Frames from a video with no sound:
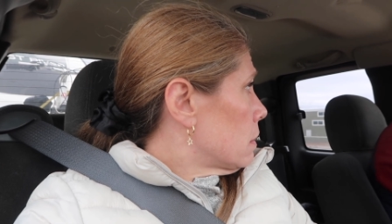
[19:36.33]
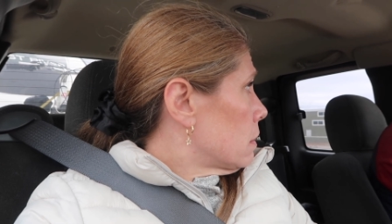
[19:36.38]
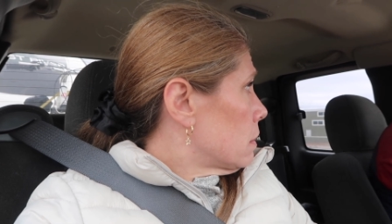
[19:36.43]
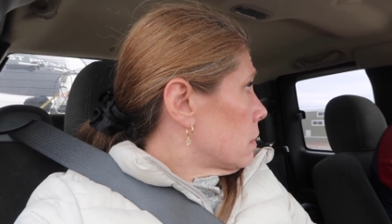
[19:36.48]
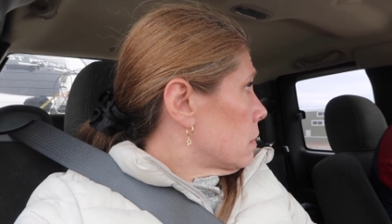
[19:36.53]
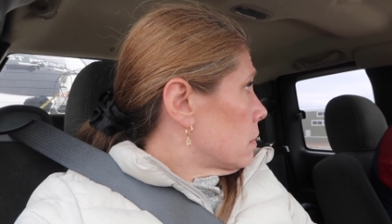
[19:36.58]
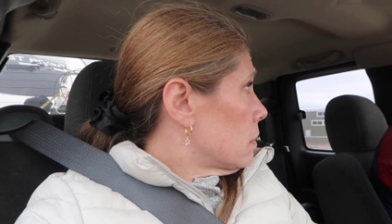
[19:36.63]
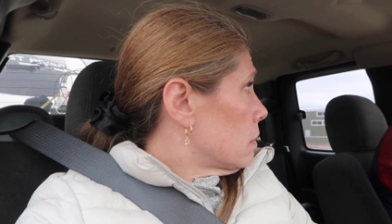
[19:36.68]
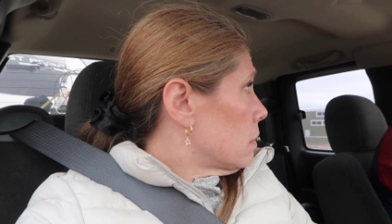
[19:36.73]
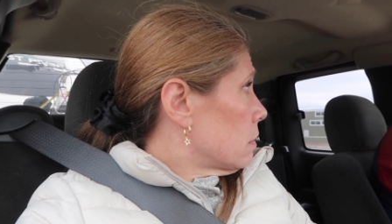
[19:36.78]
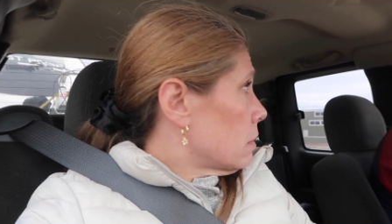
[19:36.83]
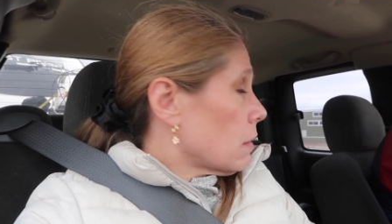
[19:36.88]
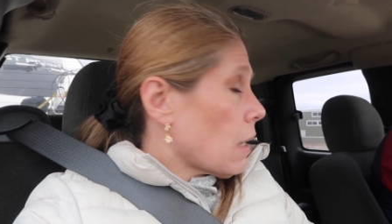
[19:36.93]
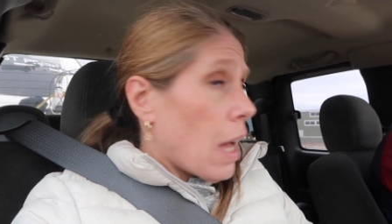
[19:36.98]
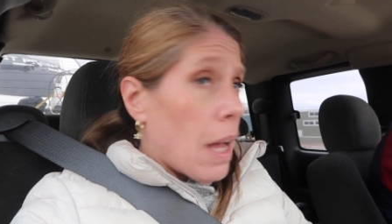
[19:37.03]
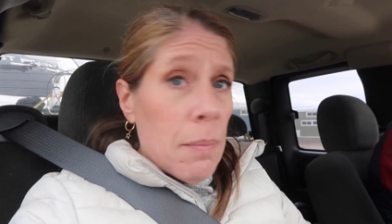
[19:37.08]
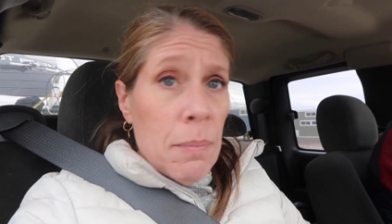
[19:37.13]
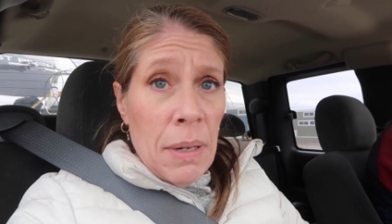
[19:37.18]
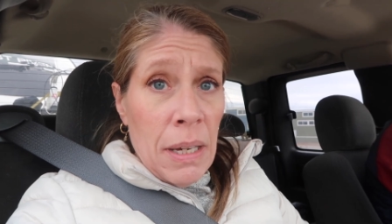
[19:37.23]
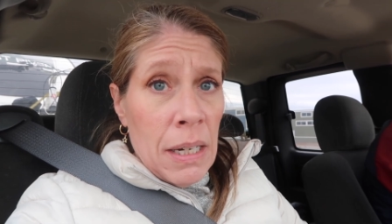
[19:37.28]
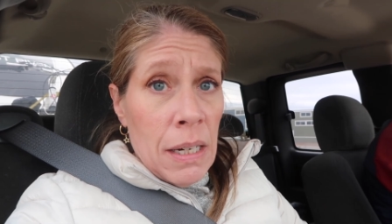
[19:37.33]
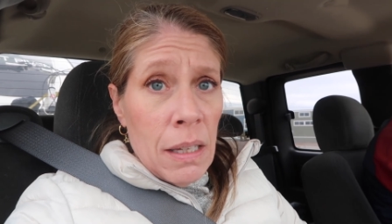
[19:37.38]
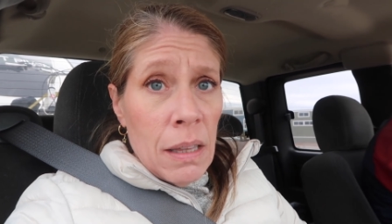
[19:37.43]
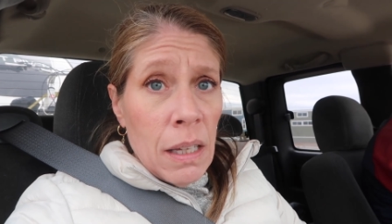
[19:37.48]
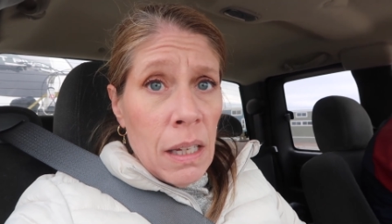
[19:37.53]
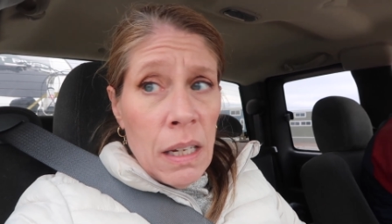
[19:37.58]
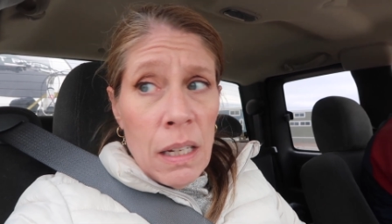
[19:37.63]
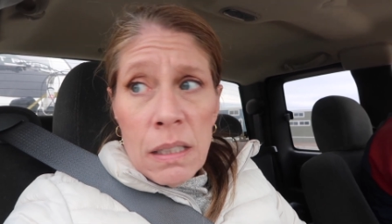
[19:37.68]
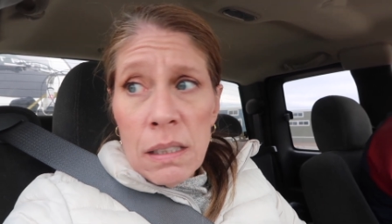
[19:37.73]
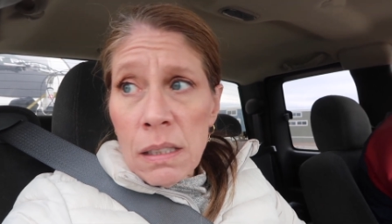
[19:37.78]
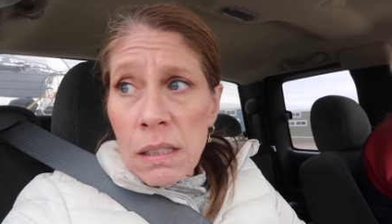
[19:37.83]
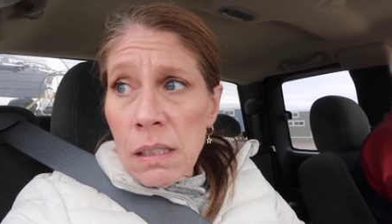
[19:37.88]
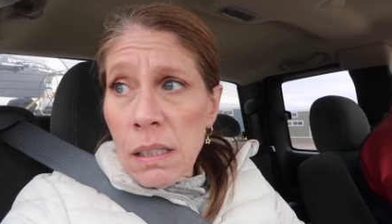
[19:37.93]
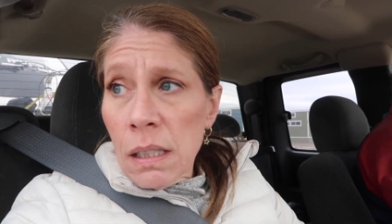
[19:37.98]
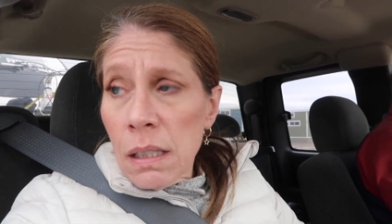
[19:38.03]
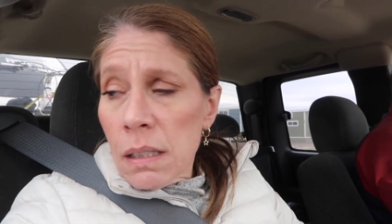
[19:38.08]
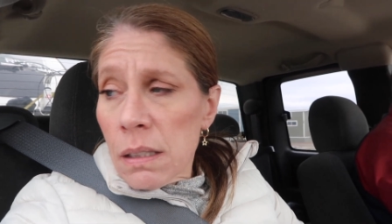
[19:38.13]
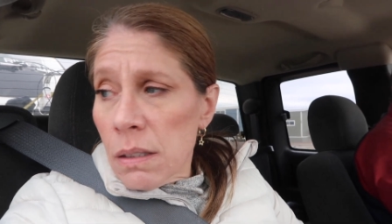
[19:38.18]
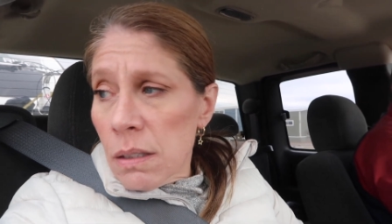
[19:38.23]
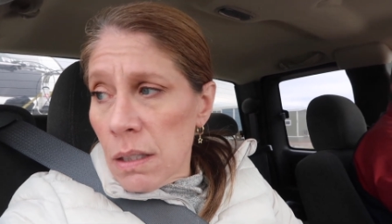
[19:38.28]
Yeah. I mean, at least.
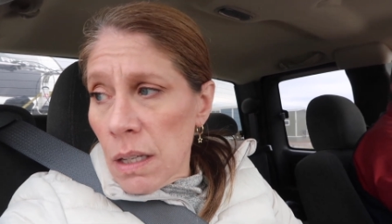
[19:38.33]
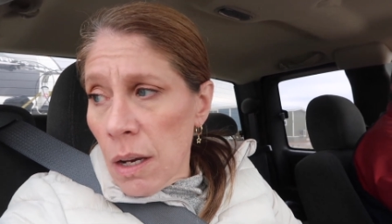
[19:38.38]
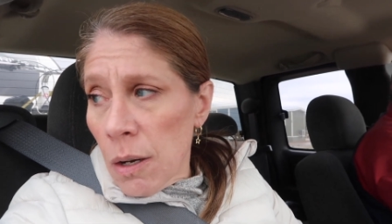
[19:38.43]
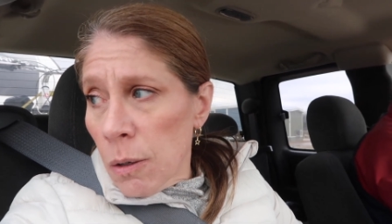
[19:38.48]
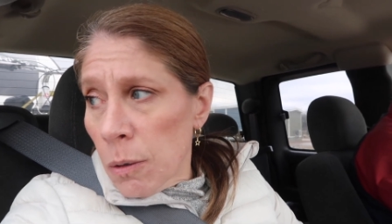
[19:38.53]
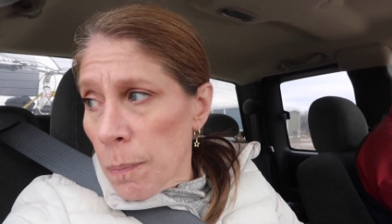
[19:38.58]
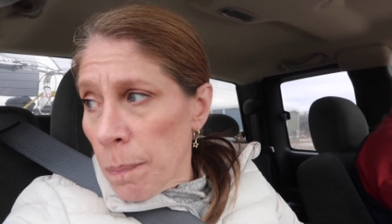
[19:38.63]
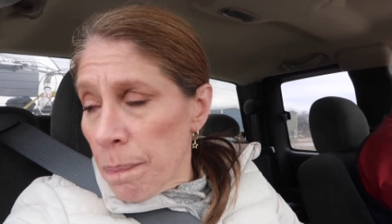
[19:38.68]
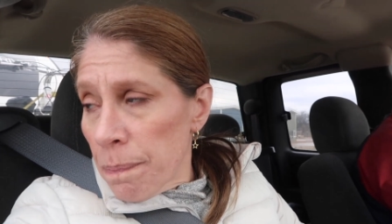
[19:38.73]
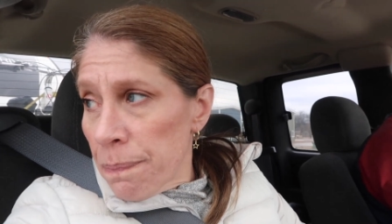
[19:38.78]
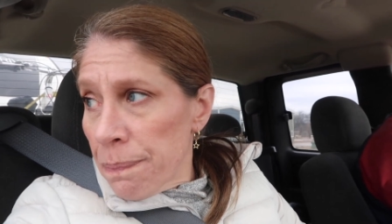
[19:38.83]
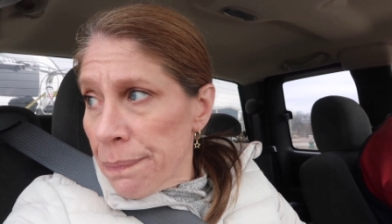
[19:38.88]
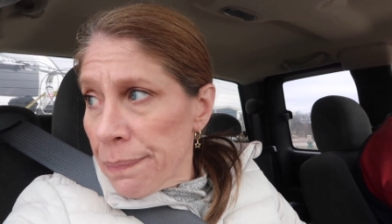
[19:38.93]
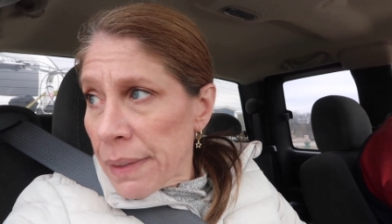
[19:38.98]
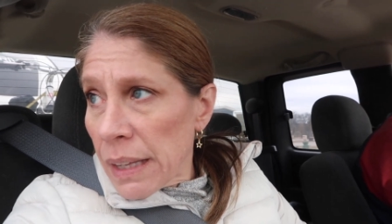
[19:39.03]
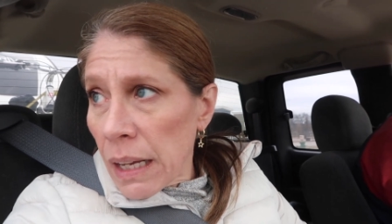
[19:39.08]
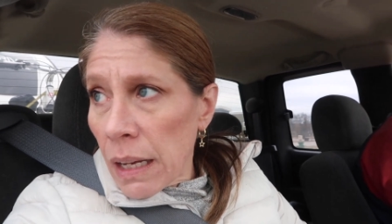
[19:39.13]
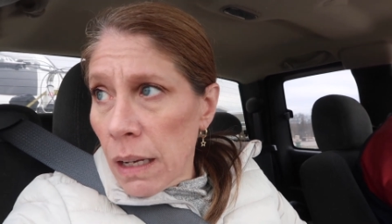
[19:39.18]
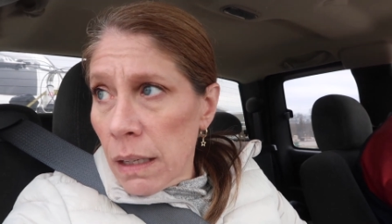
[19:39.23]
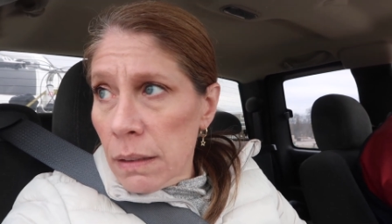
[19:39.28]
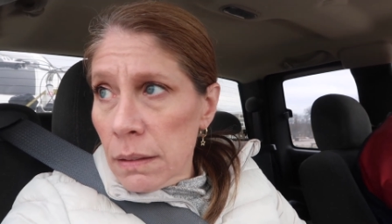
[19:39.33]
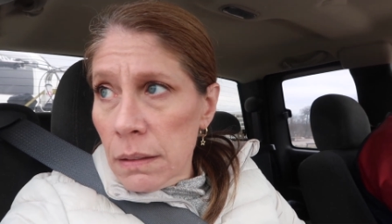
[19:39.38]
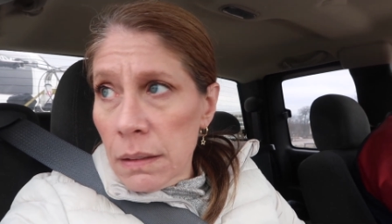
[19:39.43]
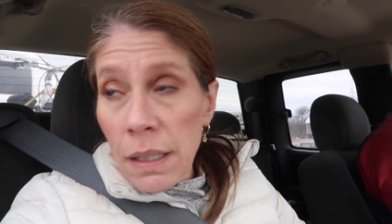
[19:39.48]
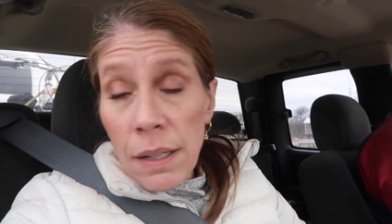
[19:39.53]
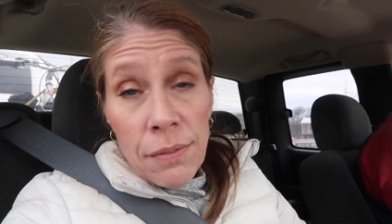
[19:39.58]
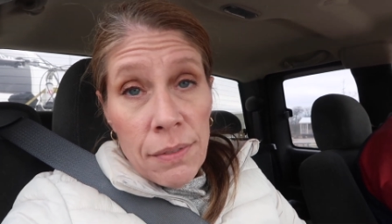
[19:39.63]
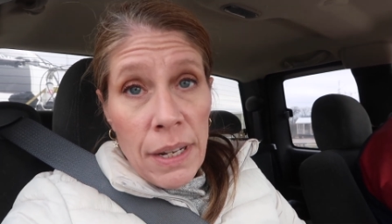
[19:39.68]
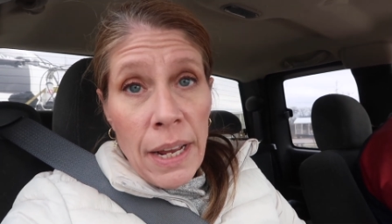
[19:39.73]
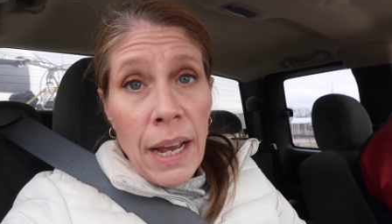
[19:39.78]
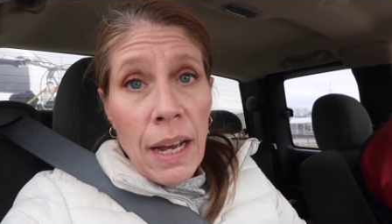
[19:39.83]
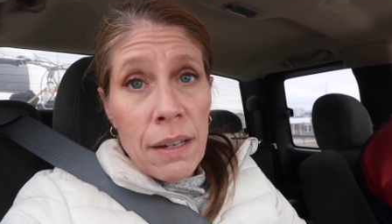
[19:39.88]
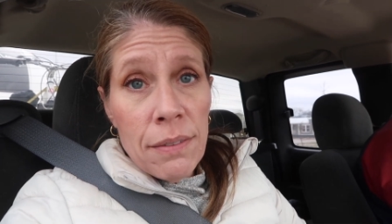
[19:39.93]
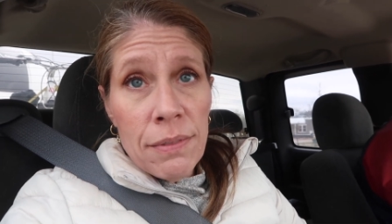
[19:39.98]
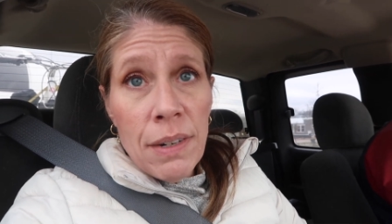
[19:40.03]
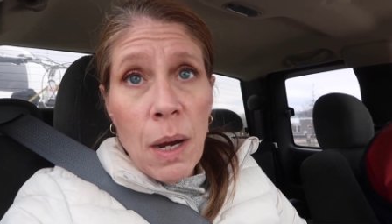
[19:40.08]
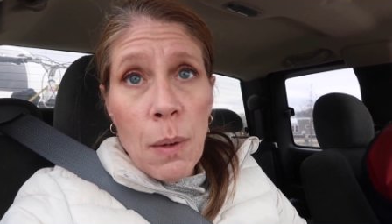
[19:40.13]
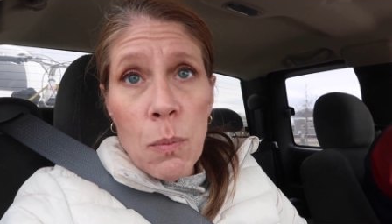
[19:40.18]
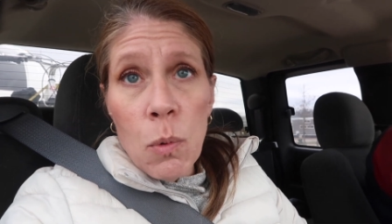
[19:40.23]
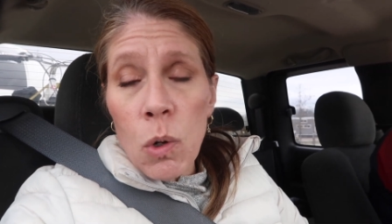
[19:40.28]
So, if
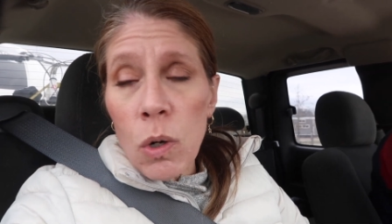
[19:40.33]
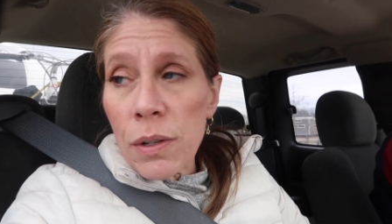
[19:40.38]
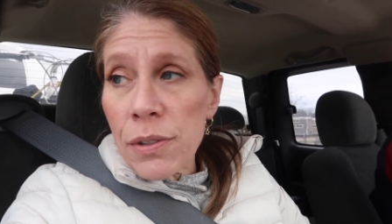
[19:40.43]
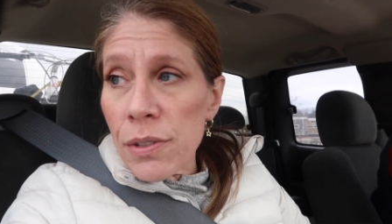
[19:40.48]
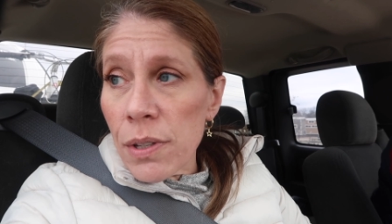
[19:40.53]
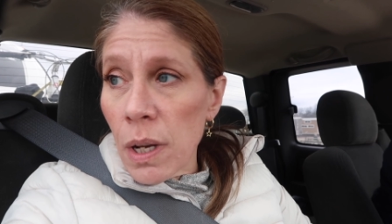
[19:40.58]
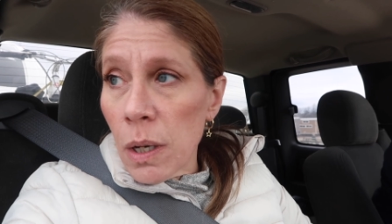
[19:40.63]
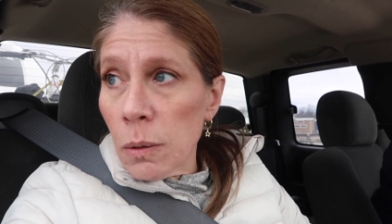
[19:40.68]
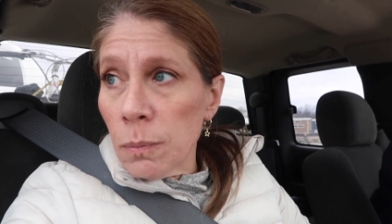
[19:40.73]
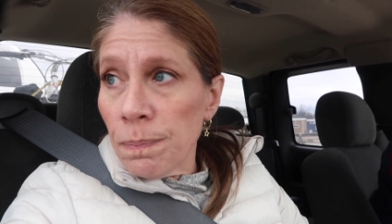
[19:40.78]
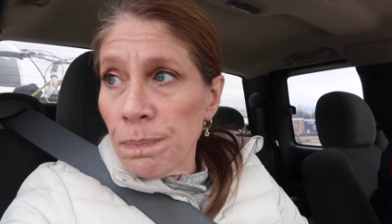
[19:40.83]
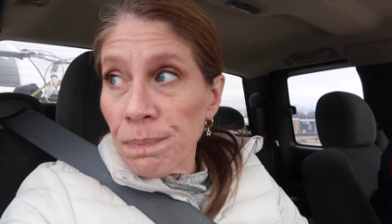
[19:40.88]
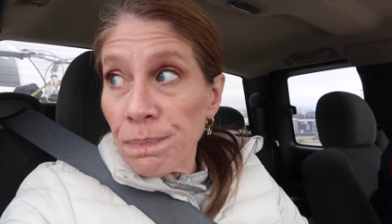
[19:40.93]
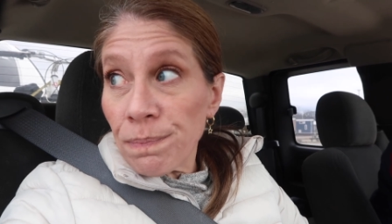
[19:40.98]
not more. So,